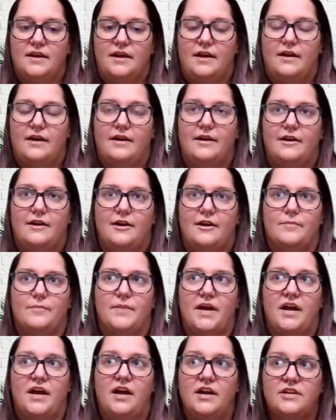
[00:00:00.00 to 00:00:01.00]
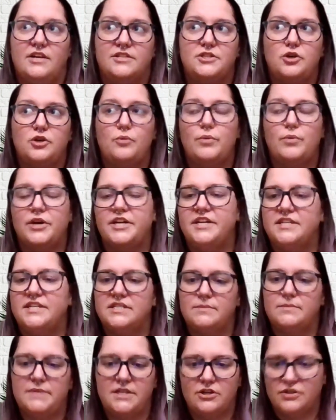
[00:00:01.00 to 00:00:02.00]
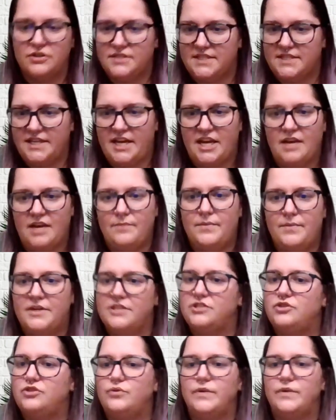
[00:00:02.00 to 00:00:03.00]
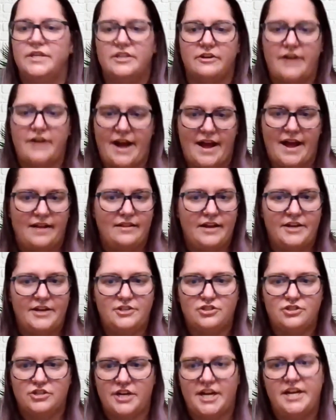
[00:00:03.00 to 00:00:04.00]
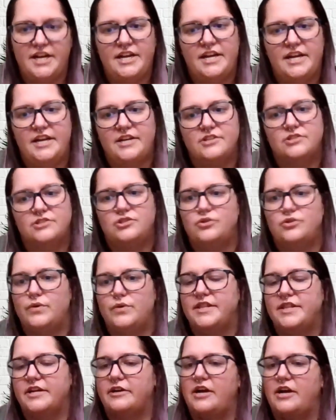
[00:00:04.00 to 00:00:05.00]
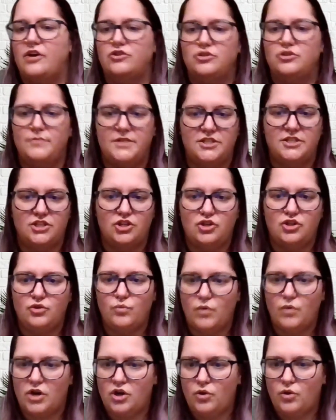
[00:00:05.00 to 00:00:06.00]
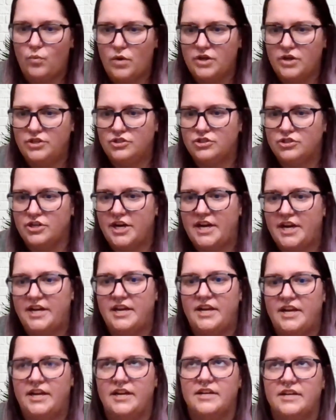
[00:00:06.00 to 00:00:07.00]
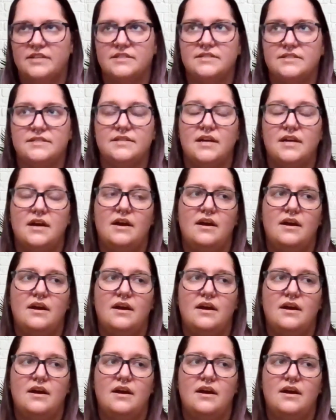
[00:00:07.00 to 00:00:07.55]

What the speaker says: So bringing speakers to campus, doing their ally trainings, doing their LGBTQ 101 trainings,